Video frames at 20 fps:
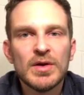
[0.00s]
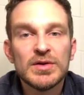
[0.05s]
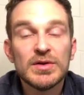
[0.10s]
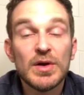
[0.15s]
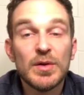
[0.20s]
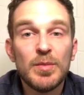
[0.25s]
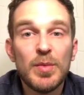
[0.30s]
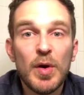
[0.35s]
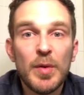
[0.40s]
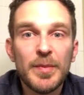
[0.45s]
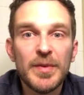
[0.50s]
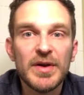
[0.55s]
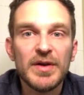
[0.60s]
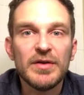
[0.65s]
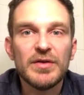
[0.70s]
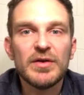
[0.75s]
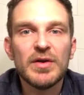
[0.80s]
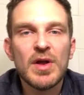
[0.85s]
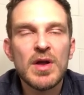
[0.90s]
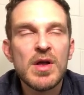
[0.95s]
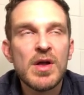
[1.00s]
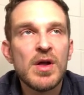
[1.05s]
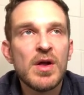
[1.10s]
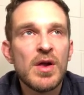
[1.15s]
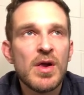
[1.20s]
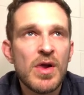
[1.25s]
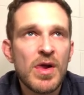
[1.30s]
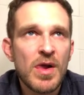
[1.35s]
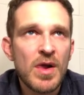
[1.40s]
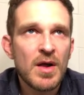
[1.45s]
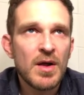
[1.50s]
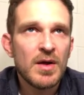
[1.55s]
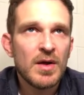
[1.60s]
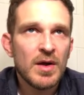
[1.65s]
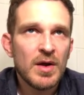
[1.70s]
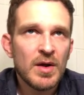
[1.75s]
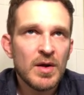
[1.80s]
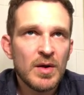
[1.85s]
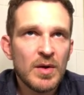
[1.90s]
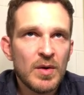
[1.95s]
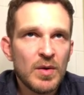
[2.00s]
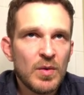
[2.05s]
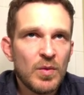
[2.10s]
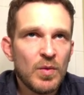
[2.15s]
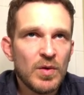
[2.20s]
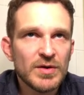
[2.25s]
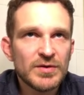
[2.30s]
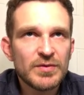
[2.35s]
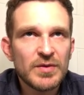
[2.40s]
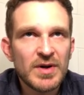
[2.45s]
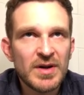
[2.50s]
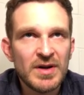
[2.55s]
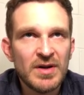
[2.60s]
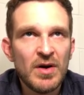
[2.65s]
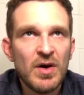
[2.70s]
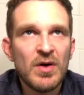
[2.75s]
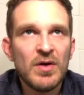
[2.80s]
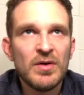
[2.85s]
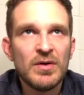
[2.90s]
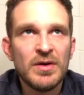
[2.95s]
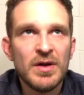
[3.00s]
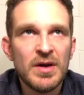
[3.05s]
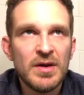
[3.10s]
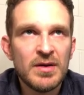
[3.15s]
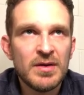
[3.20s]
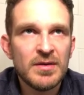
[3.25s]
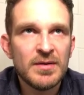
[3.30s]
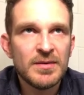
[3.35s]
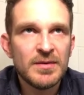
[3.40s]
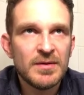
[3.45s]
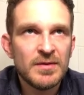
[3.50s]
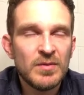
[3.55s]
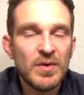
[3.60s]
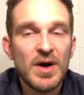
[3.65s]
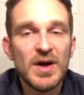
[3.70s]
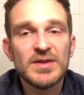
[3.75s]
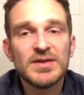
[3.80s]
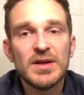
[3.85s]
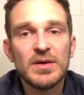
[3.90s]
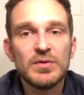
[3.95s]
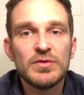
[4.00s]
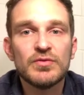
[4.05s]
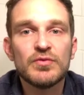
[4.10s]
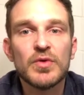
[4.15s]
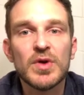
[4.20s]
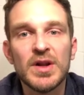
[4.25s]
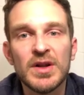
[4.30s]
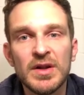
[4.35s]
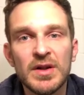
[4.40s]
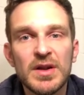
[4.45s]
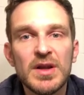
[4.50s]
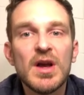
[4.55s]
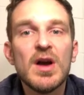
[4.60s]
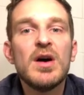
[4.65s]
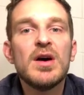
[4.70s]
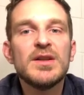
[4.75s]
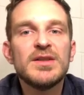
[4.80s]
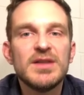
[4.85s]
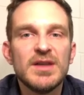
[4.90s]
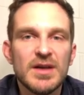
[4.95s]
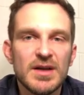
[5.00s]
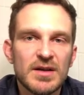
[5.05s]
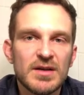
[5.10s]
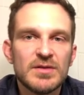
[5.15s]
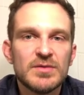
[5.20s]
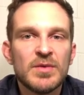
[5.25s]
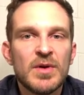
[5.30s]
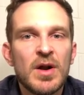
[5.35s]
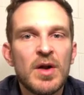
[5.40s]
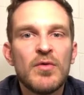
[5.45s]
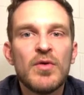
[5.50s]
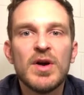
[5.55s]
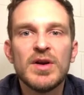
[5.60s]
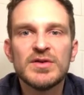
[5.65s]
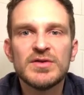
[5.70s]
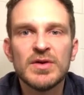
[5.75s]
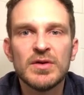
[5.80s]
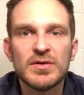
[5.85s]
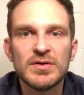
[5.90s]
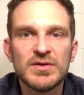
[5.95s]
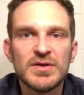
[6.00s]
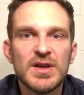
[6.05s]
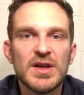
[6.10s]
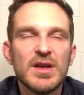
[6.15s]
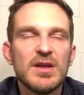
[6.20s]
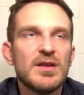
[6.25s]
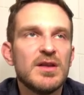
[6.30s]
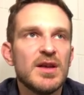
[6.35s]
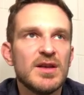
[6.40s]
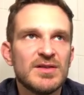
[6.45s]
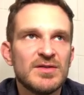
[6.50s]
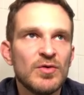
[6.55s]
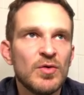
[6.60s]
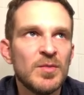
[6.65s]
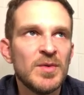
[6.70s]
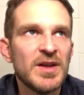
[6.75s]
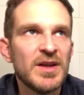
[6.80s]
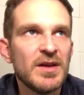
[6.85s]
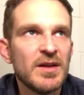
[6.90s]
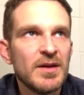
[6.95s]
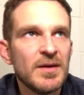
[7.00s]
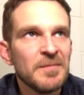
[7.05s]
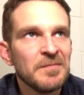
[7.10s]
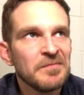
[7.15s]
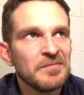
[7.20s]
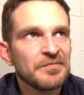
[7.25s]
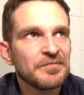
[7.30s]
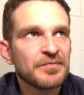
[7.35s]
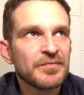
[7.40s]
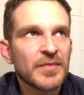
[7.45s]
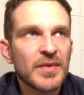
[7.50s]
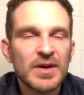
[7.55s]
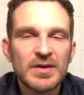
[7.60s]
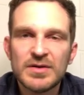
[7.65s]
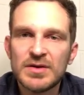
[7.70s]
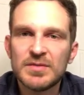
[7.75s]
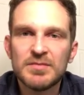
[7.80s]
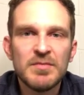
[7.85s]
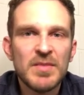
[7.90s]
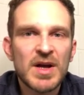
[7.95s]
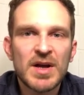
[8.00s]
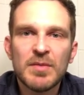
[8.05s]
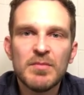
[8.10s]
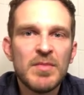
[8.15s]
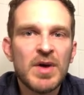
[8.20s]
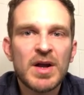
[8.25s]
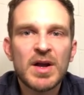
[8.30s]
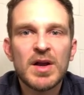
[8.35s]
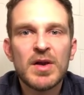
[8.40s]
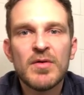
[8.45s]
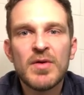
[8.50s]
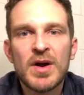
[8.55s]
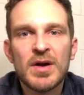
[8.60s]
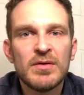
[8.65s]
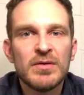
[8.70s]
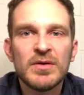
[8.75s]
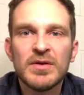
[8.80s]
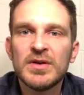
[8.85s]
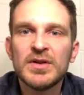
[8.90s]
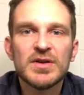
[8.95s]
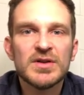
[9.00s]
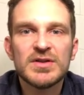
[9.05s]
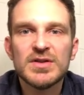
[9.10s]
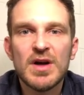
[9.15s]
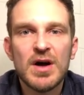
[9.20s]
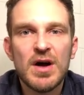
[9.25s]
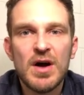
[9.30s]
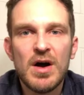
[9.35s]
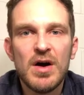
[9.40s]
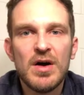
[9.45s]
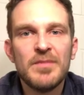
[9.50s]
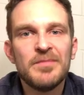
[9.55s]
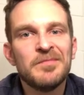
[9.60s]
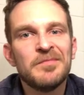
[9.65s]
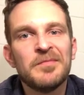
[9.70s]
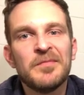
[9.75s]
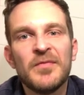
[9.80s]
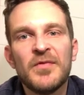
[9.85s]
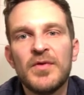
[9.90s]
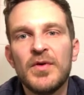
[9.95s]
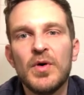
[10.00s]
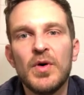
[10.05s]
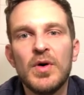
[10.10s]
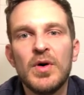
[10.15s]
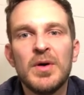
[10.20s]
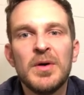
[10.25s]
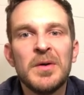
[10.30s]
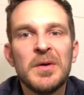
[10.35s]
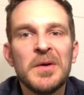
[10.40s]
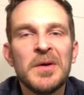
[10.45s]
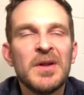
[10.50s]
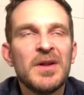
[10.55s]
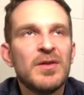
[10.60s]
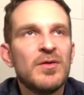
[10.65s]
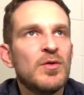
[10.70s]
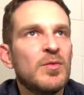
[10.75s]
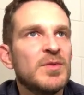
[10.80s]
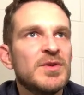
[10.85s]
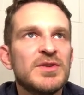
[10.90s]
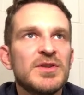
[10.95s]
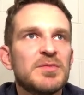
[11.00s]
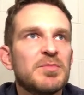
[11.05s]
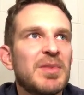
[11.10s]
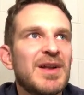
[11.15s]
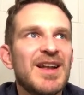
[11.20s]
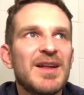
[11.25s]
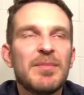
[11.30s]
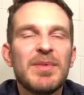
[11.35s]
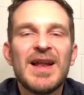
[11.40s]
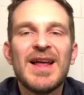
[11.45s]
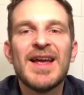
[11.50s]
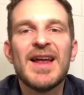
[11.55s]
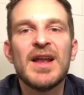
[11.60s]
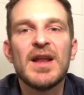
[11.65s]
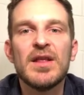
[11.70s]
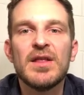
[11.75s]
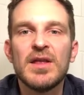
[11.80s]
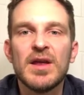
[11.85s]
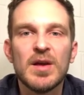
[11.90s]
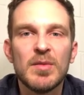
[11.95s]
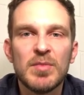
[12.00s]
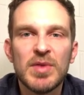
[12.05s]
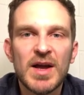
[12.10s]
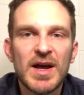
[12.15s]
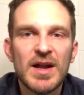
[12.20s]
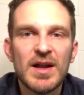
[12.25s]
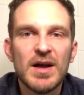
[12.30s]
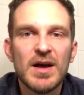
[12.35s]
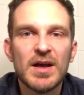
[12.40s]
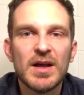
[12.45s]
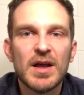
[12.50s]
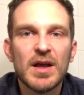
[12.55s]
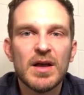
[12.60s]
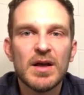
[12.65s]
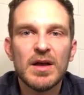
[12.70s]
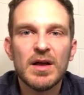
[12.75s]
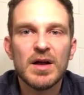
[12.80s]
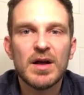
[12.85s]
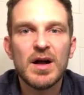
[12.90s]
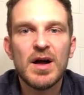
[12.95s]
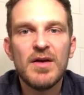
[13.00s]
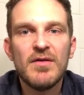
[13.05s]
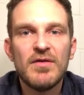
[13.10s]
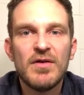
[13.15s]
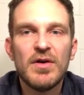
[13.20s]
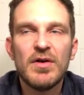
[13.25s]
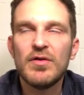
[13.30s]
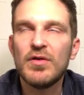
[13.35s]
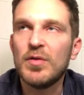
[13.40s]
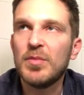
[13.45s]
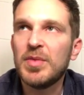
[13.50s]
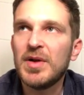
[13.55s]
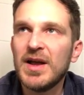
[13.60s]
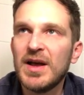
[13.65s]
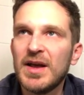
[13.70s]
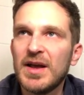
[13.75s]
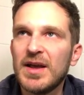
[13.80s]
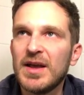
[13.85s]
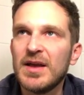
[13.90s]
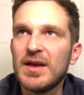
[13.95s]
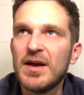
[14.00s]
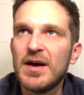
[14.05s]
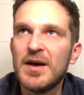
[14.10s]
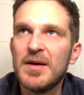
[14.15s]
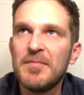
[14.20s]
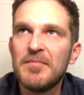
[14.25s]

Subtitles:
So Poppies was written on, well, I say it was written, the idea, because when I write songs, it's normally just mucking around on the guitar for, normally just play anything, play like a cover or play